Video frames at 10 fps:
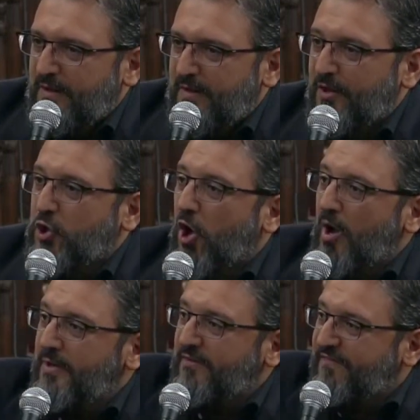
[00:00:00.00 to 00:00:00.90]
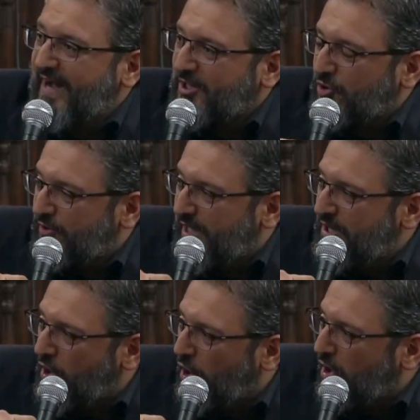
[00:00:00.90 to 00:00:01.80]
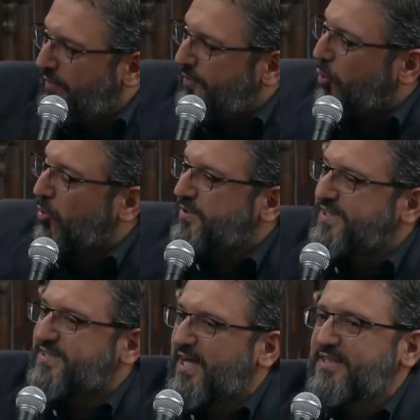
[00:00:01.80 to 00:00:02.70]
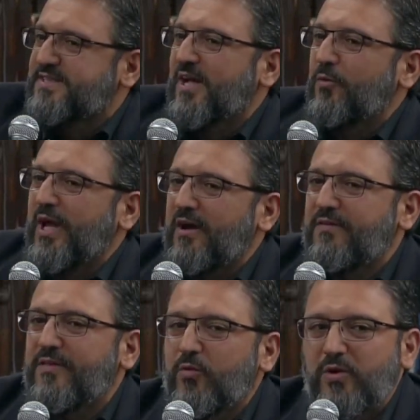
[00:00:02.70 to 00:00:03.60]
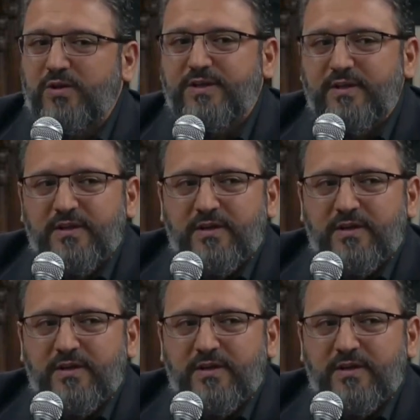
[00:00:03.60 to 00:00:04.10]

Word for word: The common factor in all of the oldest sites that we have in the world